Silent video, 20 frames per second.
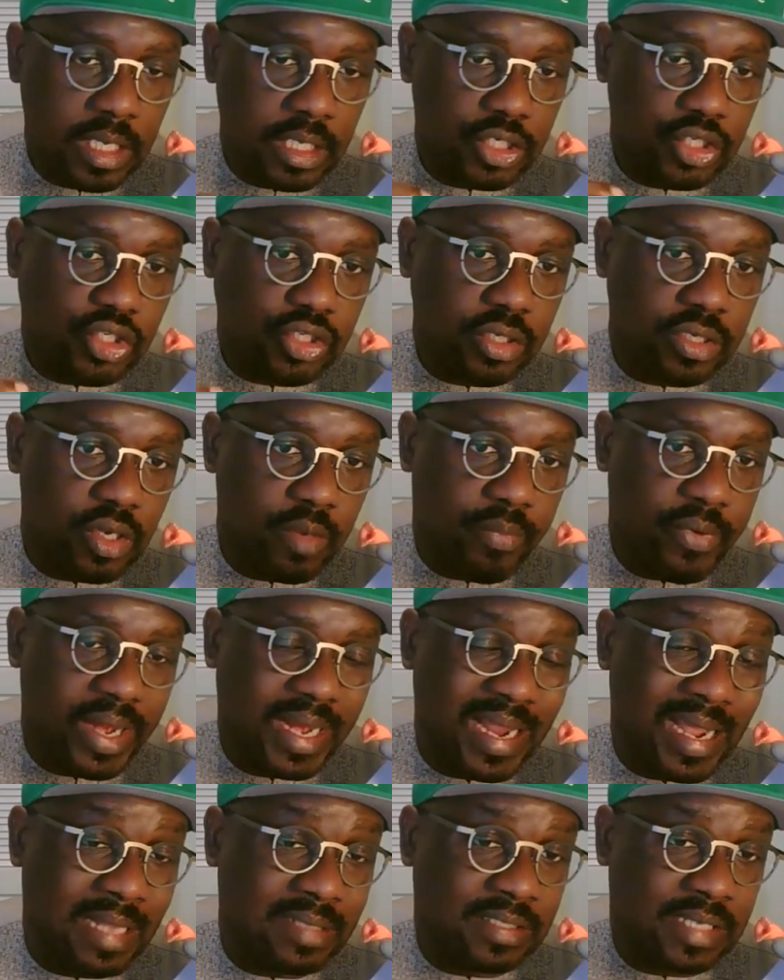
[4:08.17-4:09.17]
So,
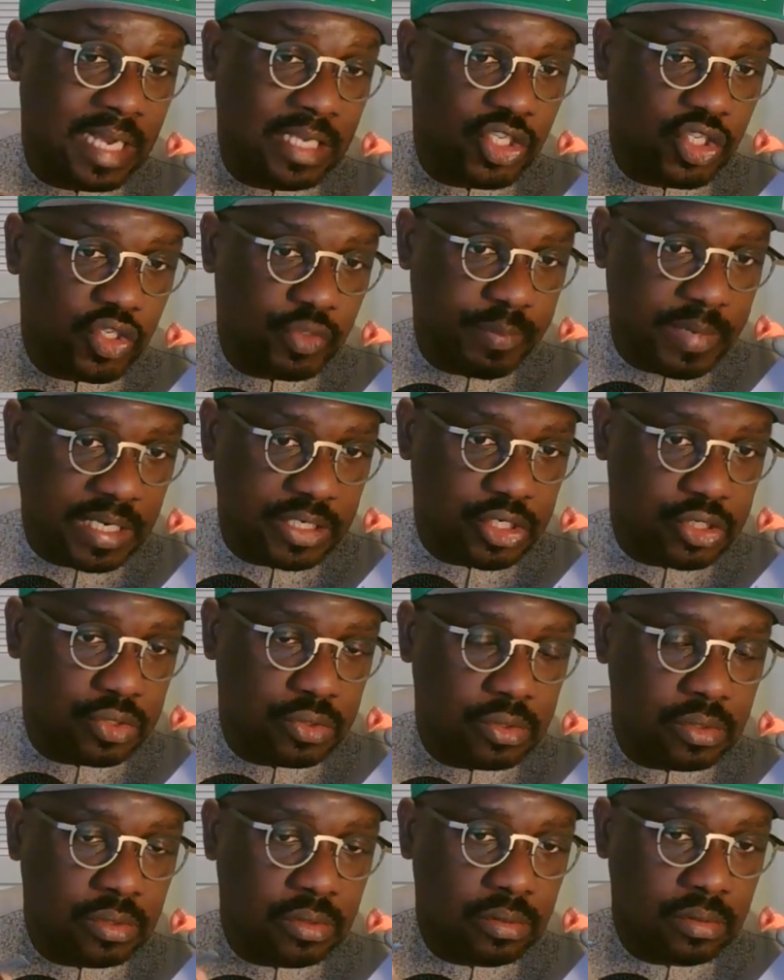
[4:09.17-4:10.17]
lubricants are
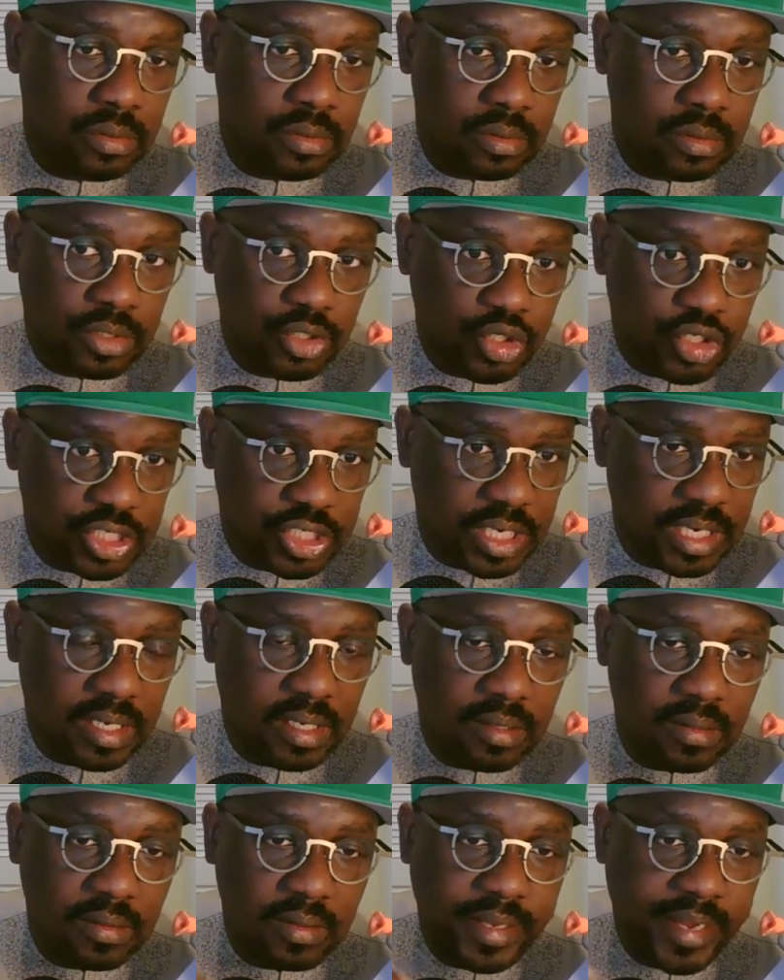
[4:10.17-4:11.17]
special
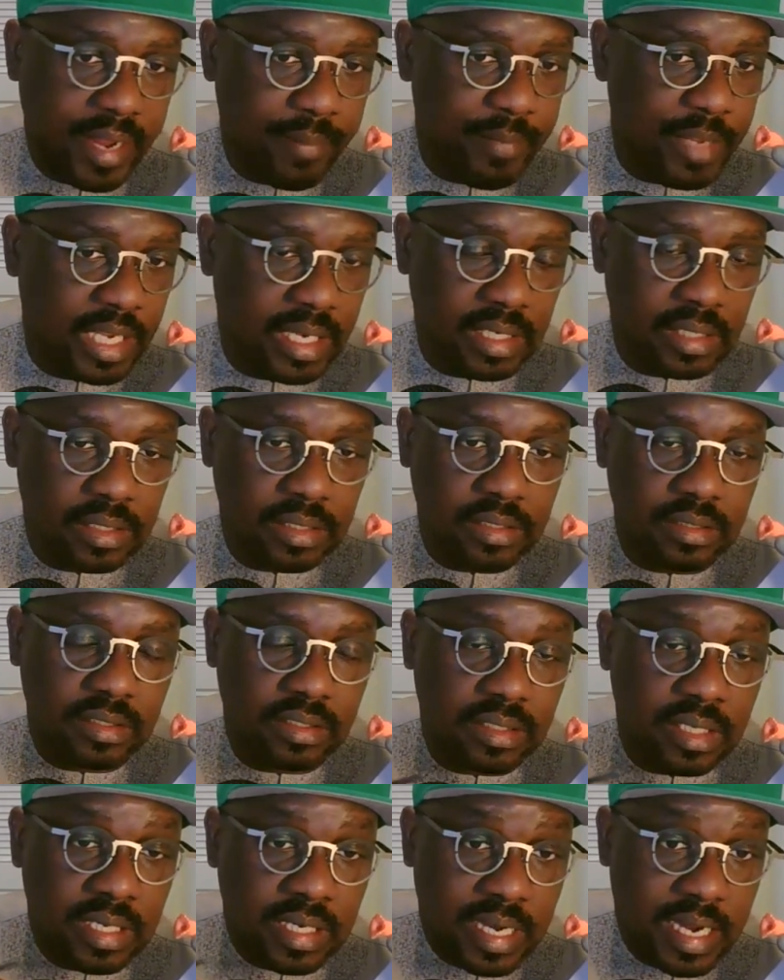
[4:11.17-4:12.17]
gel
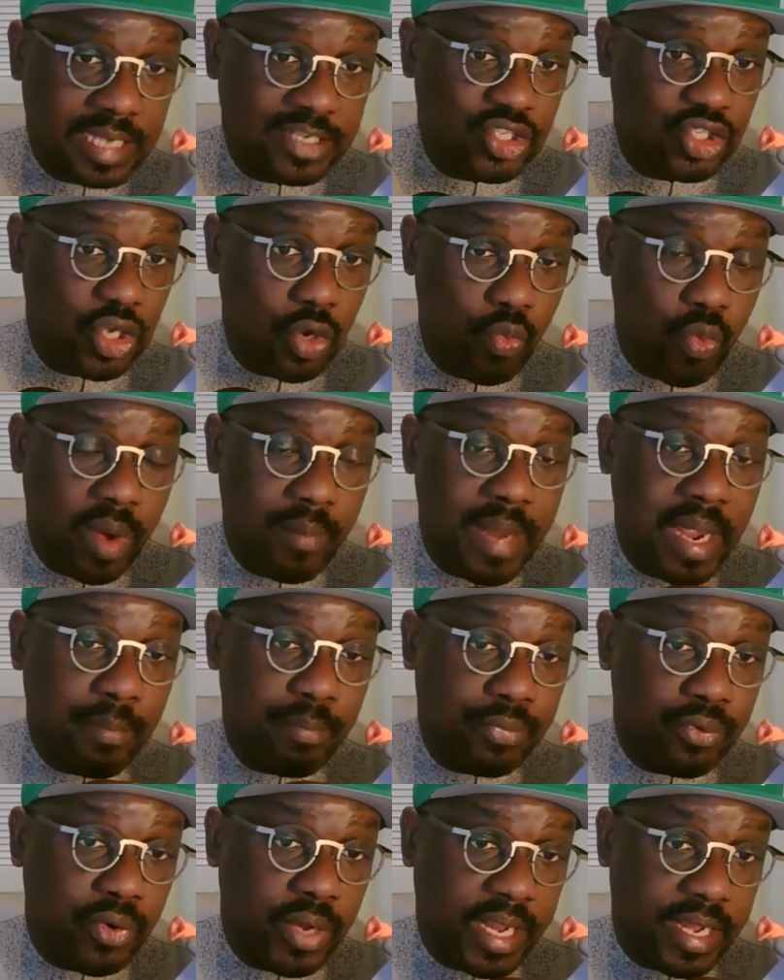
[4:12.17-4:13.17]
chemicals that some women
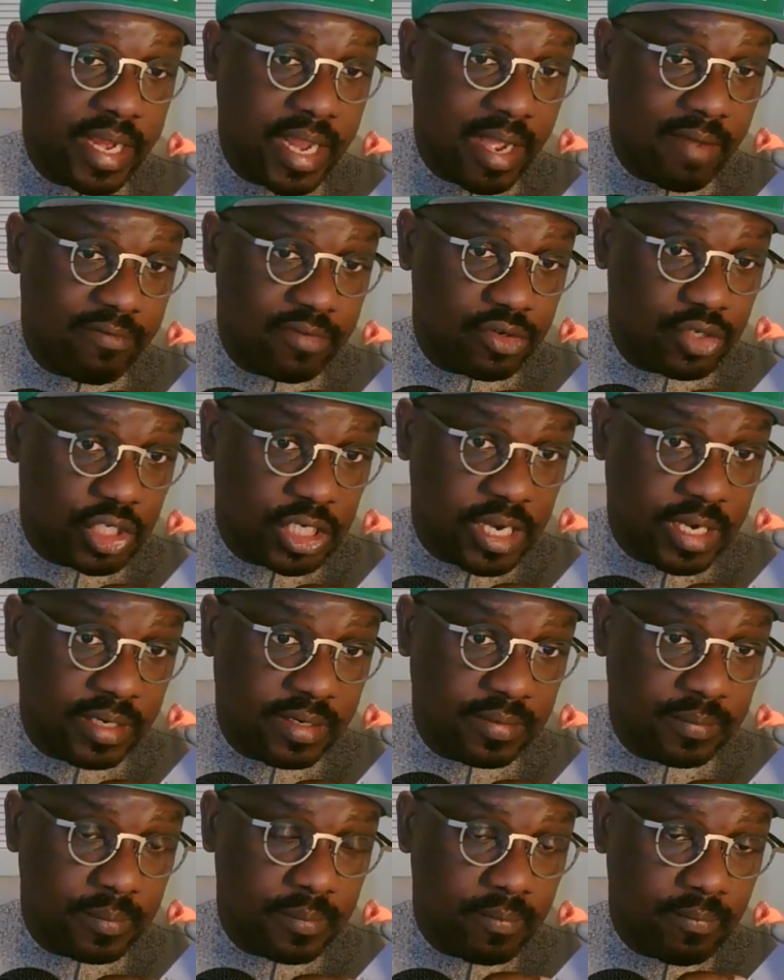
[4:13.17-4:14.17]
put in their
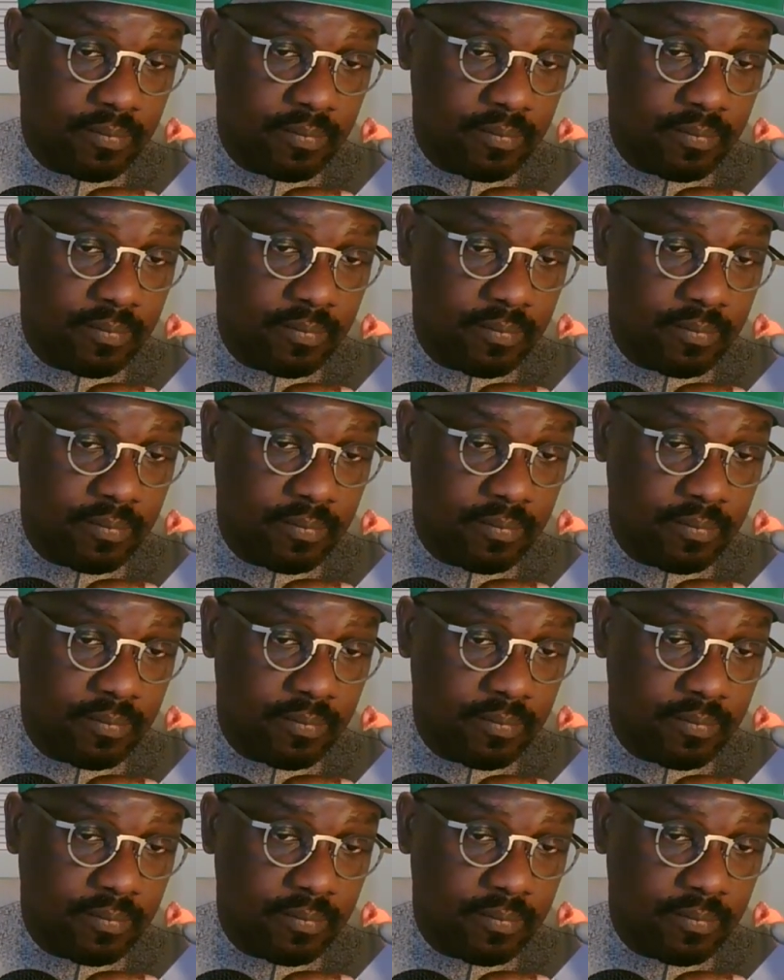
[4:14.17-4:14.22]
vagina